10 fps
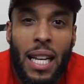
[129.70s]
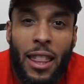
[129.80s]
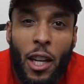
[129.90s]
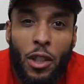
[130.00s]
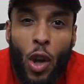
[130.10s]

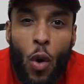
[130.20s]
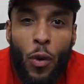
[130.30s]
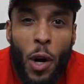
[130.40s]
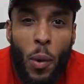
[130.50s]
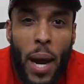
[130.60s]
there's no
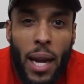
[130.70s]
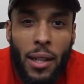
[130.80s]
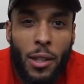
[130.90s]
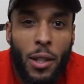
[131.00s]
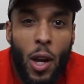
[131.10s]
real
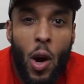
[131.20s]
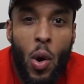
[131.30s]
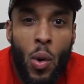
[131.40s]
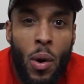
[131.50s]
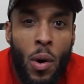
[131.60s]
way to
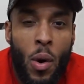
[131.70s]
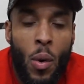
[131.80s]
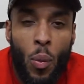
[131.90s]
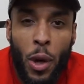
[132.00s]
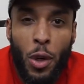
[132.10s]
know
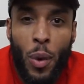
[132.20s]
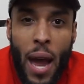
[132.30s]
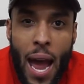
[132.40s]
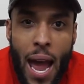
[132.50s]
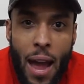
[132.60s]
what you
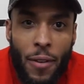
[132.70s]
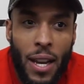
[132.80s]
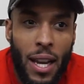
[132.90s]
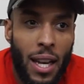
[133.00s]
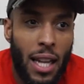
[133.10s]
have
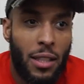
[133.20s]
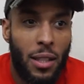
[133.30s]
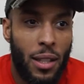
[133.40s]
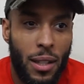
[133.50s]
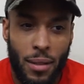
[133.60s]

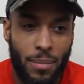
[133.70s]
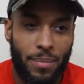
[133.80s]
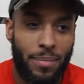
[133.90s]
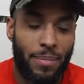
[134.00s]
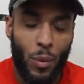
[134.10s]
unless,
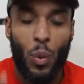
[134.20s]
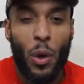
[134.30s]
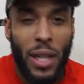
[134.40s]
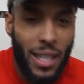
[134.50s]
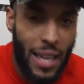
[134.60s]

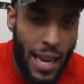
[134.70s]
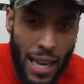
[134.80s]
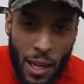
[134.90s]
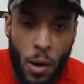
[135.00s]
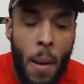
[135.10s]
we'll get to that
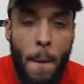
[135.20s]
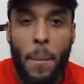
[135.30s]
later.